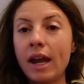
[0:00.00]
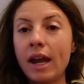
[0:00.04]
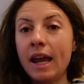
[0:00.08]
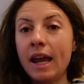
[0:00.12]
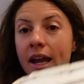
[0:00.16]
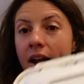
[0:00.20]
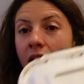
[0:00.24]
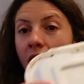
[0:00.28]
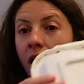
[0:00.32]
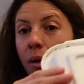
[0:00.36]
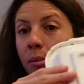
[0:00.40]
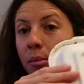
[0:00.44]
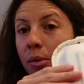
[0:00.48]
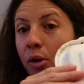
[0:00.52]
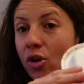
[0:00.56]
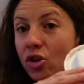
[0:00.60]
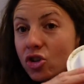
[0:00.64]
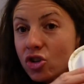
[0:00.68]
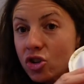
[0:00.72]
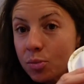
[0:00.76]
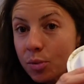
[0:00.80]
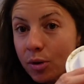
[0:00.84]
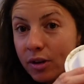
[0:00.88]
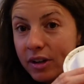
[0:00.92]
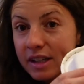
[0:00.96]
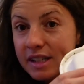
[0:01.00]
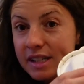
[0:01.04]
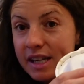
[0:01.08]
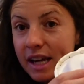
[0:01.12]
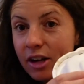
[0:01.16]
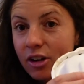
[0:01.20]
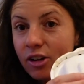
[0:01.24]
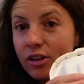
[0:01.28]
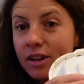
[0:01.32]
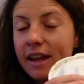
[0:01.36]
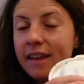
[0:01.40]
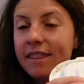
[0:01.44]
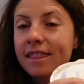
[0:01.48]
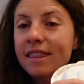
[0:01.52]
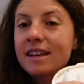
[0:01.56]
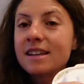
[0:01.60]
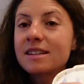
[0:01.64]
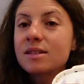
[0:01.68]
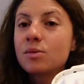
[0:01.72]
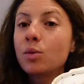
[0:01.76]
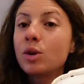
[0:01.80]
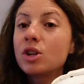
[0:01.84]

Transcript: a compostable container like this,